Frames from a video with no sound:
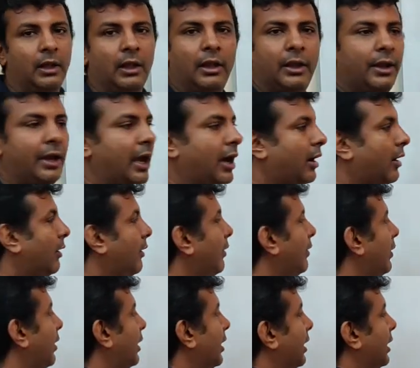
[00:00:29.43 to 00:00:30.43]

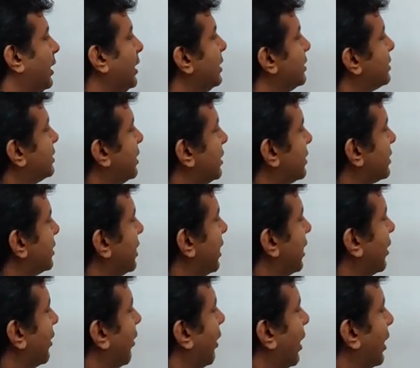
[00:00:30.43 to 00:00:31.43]
Now, is this
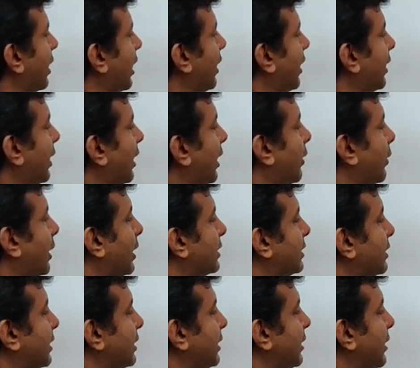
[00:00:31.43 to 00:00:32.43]
a quadratic
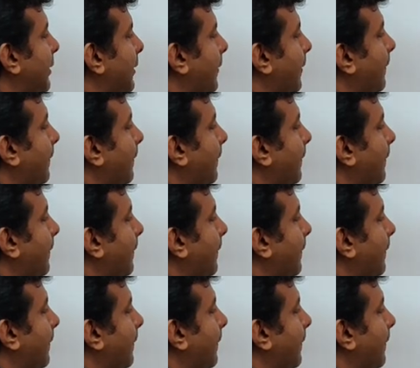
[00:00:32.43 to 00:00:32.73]
equation?